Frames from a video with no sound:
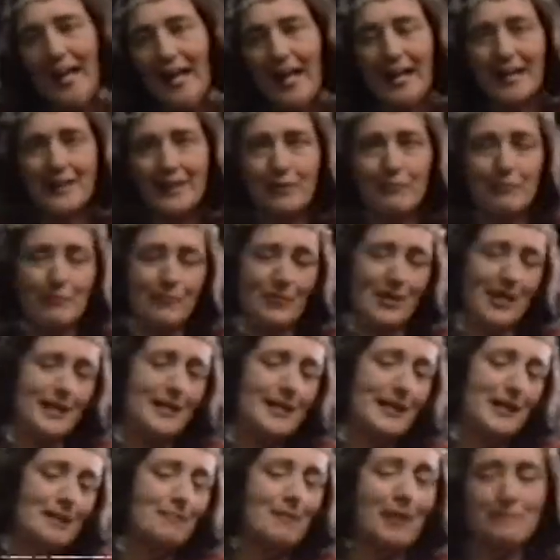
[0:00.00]
And the lady
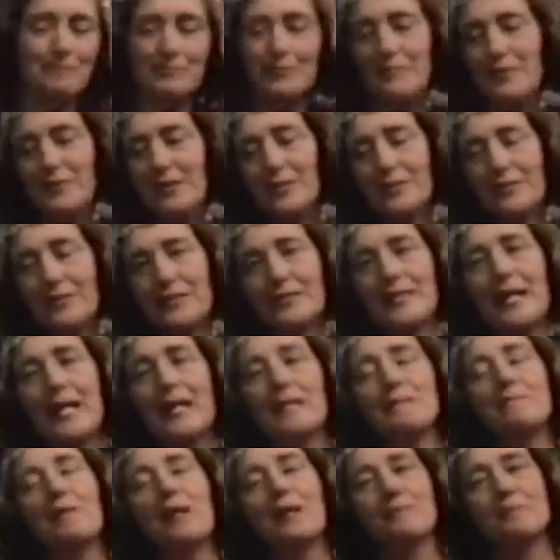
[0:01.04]
came up to me and says, hey,
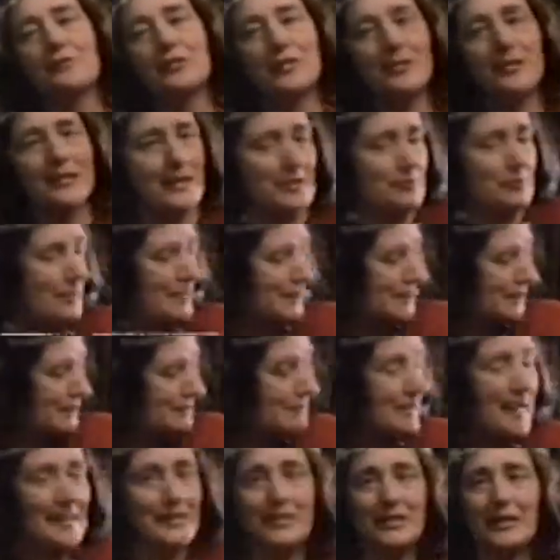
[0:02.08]
Mum, she says, where's the
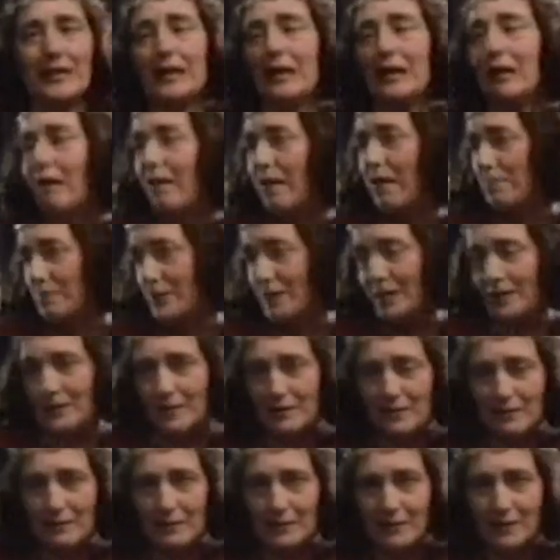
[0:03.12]
magic carpet?
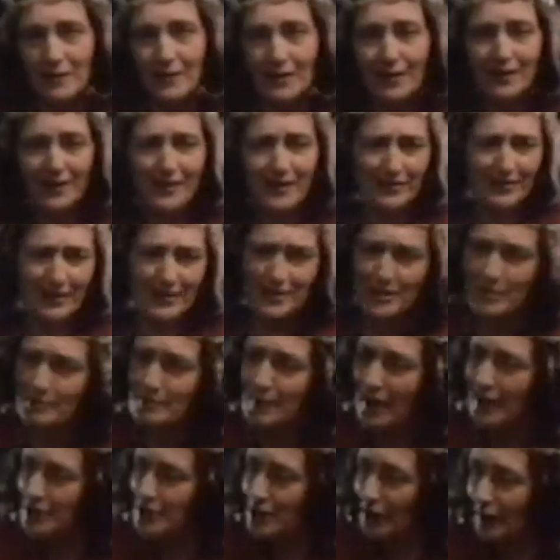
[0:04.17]
Has it
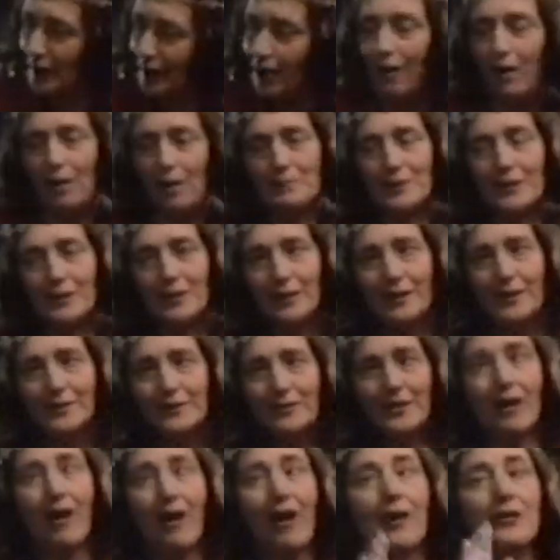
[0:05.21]
magic carpet. He
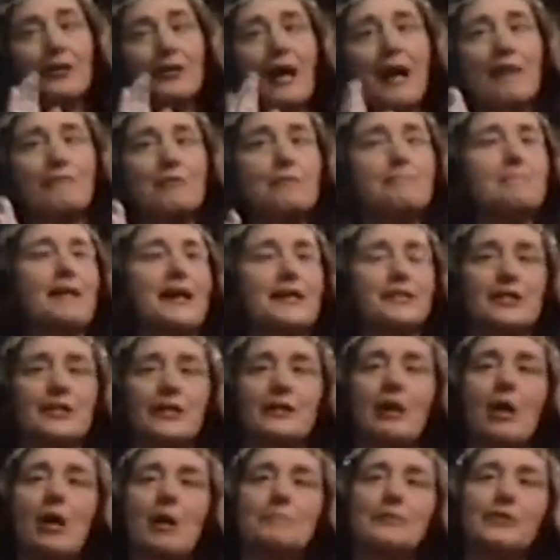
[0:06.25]
said, oh, you have a magic
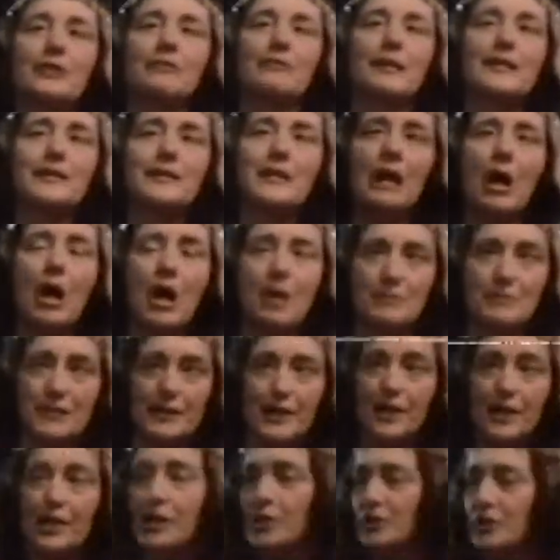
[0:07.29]
carpet, a great carpet
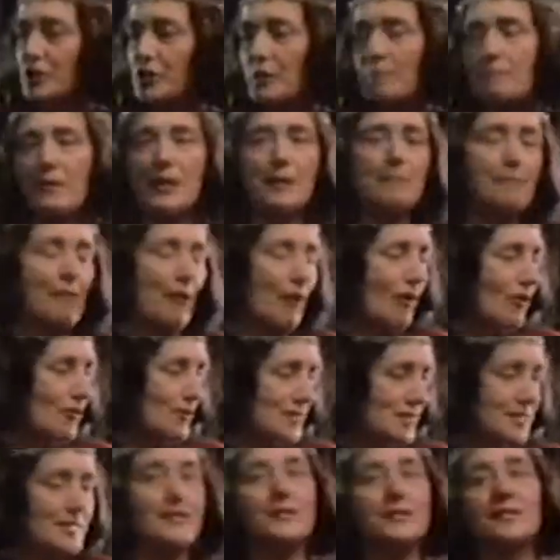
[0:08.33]
here. So the people all
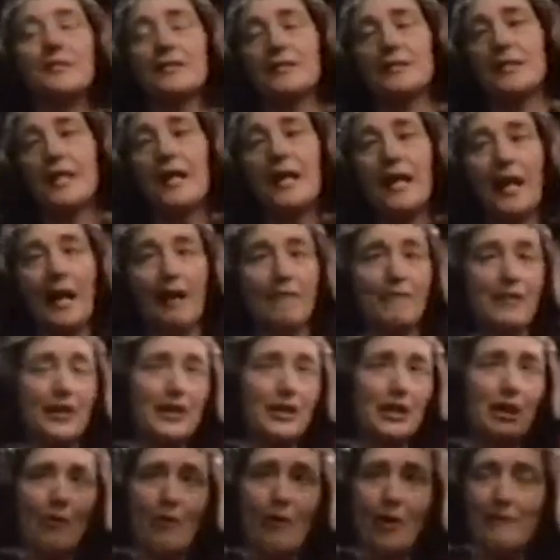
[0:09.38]
sit in us, and they
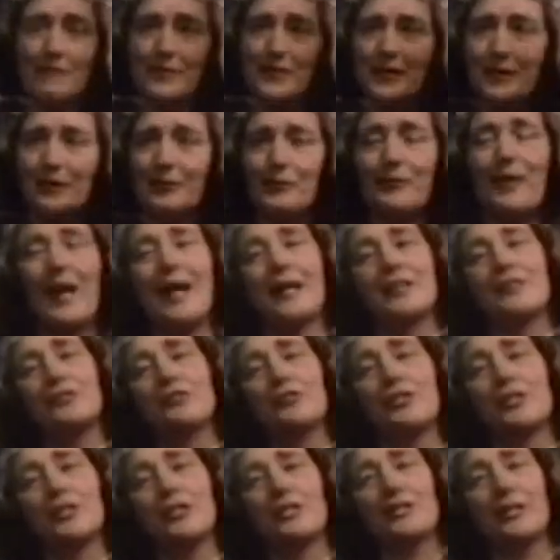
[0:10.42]
go off on a grand
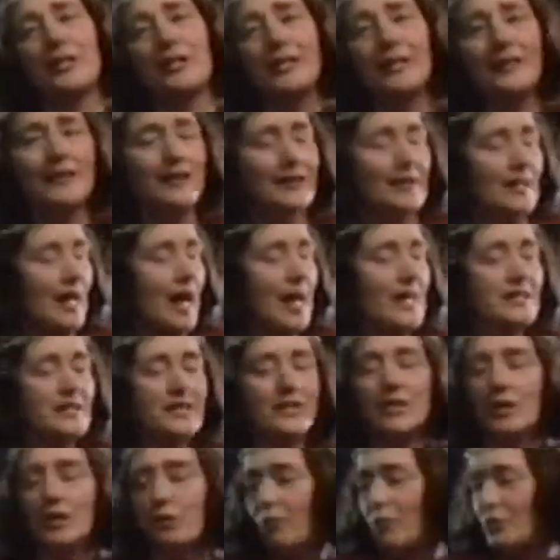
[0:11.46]
journey. I didn't
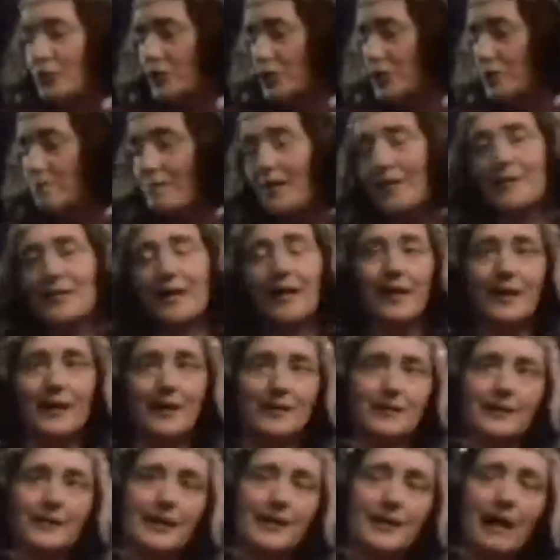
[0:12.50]
know what she meant.
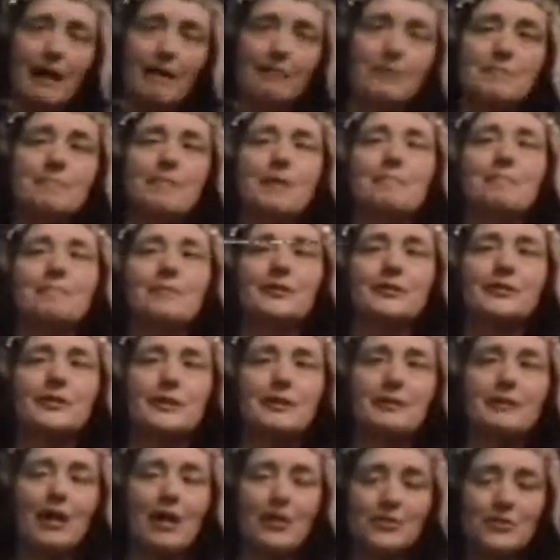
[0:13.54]
Then I remember that
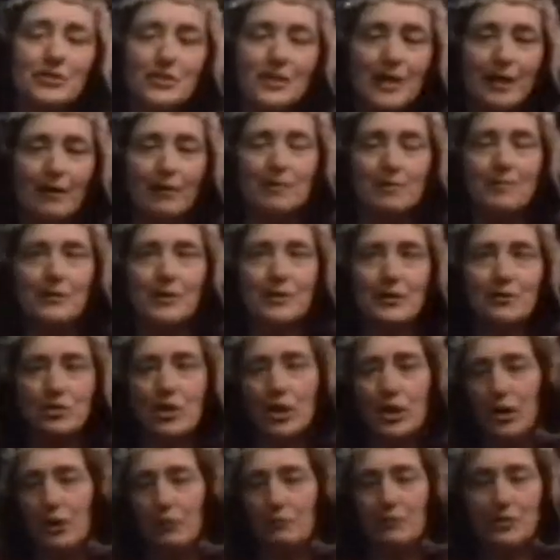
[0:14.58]
at our ceremonies,
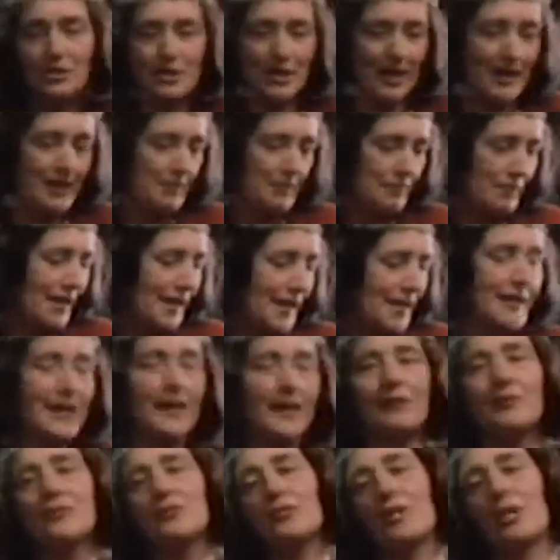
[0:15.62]
we say, here
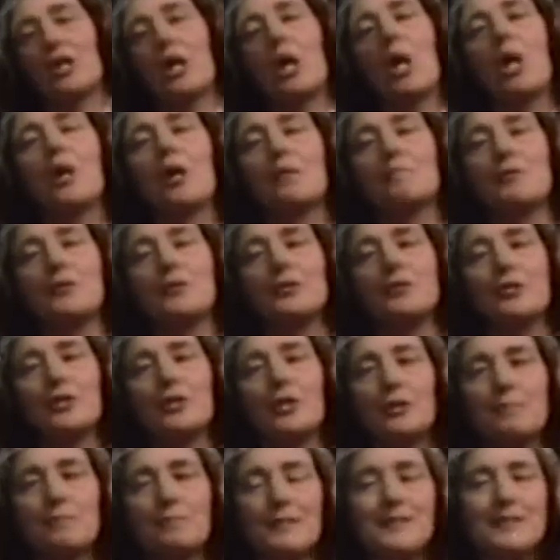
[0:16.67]
is a carpet,
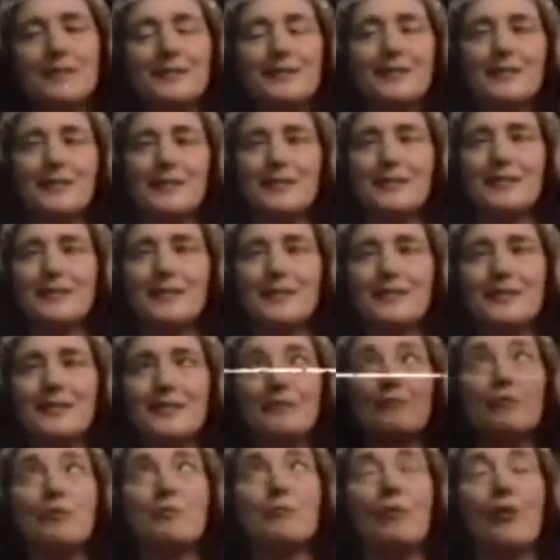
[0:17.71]
please sit in it, and
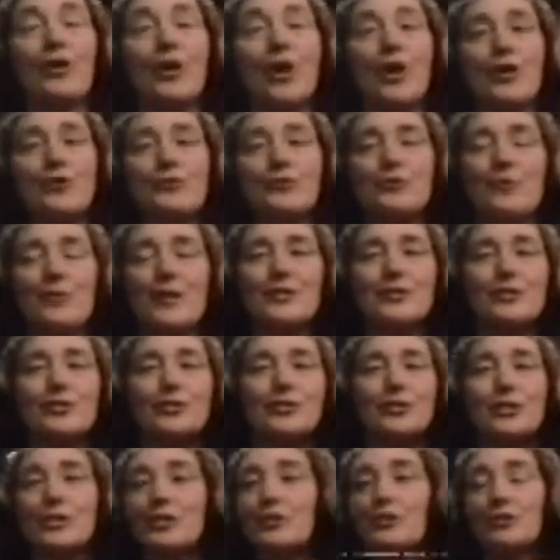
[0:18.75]
we will go to ancient
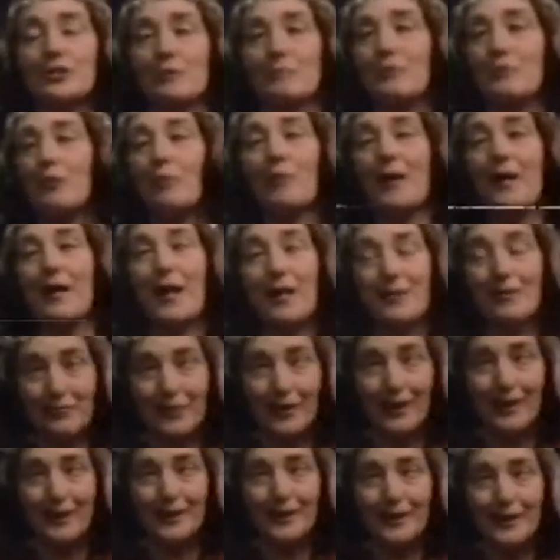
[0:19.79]
Egypt or wherever.
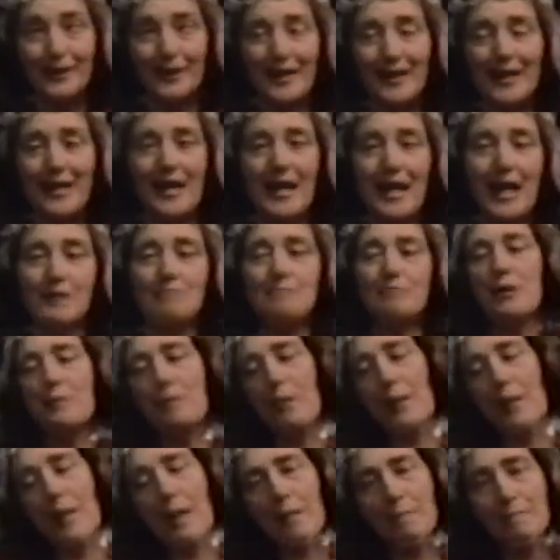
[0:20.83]
And people
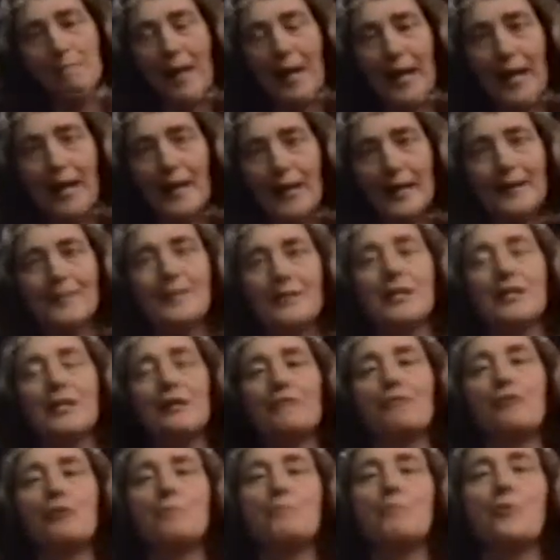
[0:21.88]
come back and they give
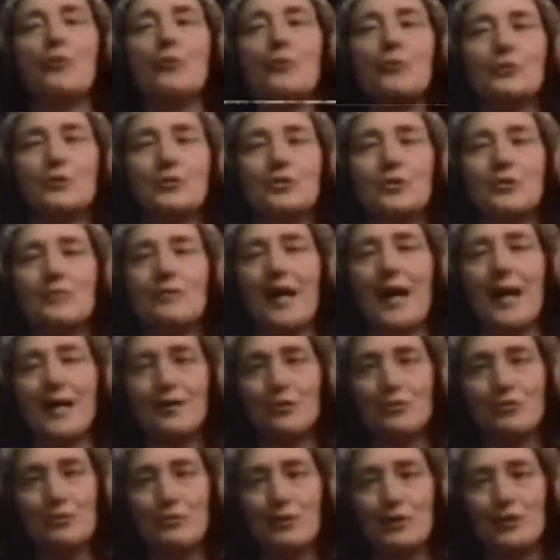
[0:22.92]
reports of astral